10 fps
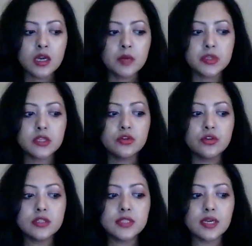But the
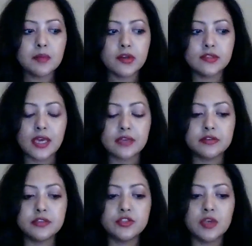good thing about Saturn
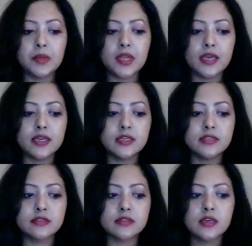in Gemini
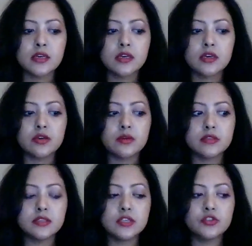is,
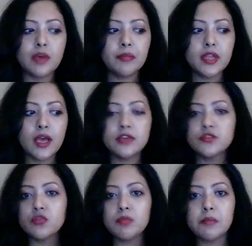see, Gemini is
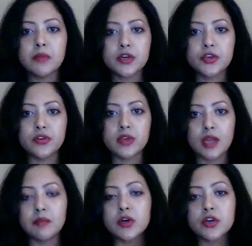ruled by Mercury, and
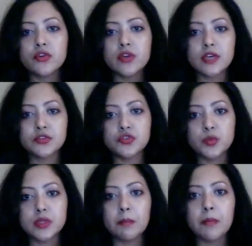Mercury has to do with
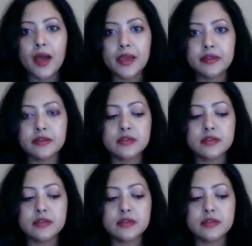the mind.